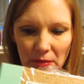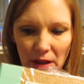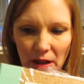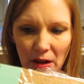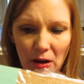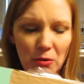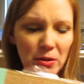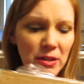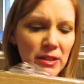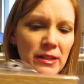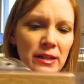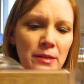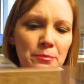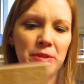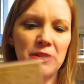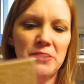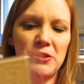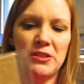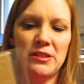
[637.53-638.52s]
Oh, and did I
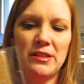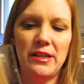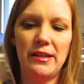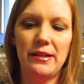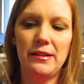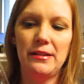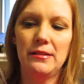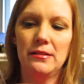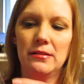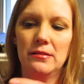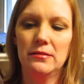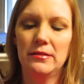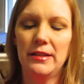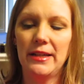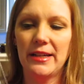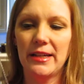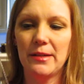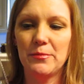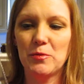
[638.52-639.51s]
mention that
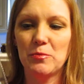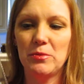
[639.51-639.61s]
it comes